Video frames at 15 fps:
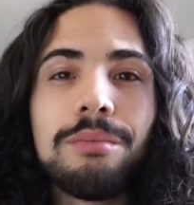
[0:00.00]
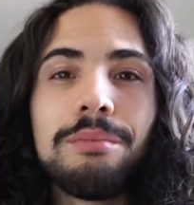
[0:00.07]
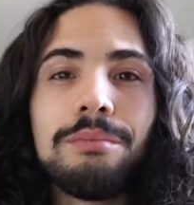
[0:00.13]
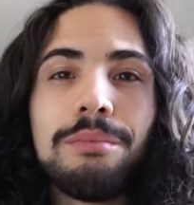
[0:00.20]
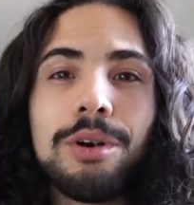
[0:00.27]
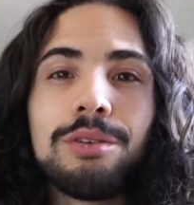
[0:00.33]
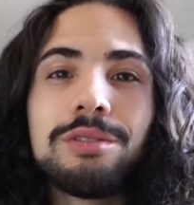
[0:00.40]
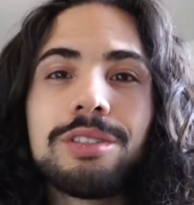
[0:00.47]

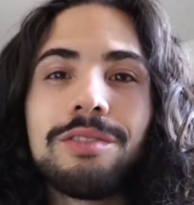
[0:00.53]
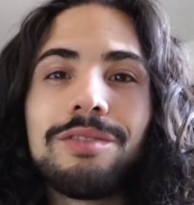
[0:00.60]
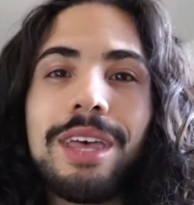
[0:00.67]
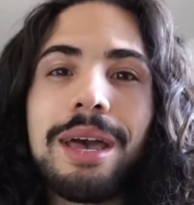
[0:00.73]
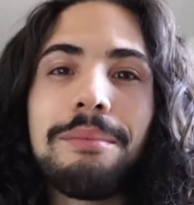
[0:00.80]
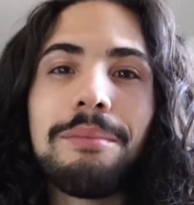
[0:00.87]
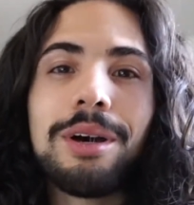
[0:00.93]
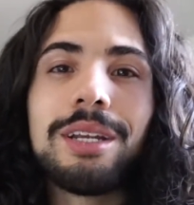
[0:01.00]
most of
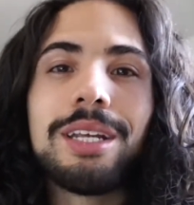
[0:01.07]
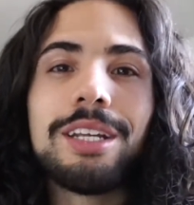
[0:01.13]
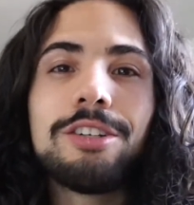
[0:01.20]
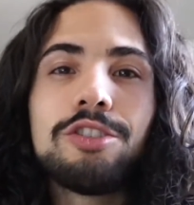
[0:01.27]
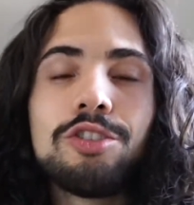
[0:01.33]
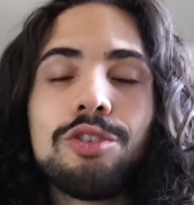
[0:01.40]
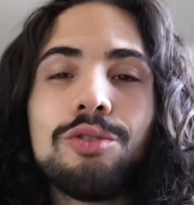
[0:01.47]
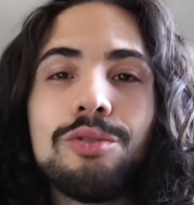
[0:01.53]
that money
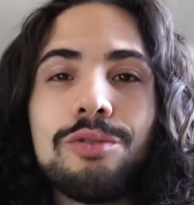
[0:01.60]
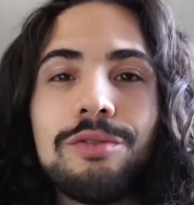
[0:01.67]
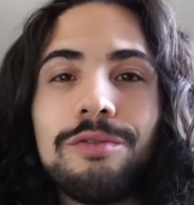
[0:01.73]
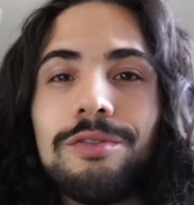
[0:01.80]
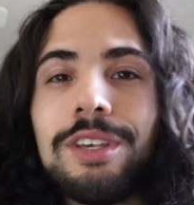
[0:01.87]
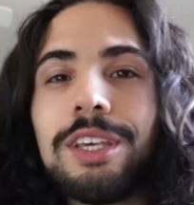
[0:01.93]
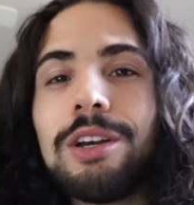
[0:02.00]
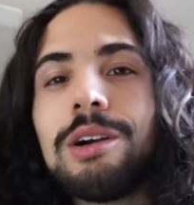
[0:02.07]
to
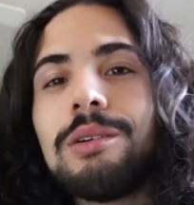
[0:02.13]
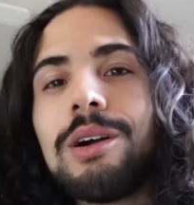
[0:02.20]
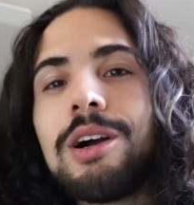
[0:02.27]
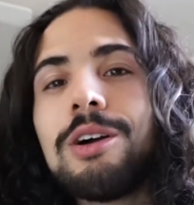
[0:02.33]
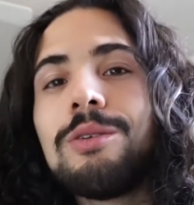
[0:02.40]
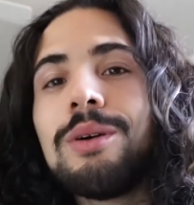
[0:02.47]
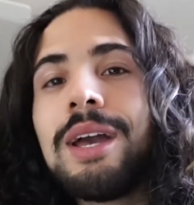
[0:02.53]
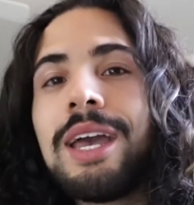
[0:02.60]

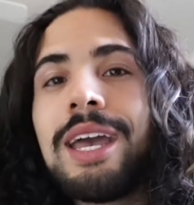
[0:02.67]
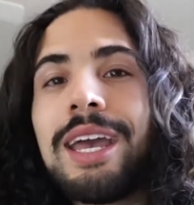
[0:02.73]
VOO,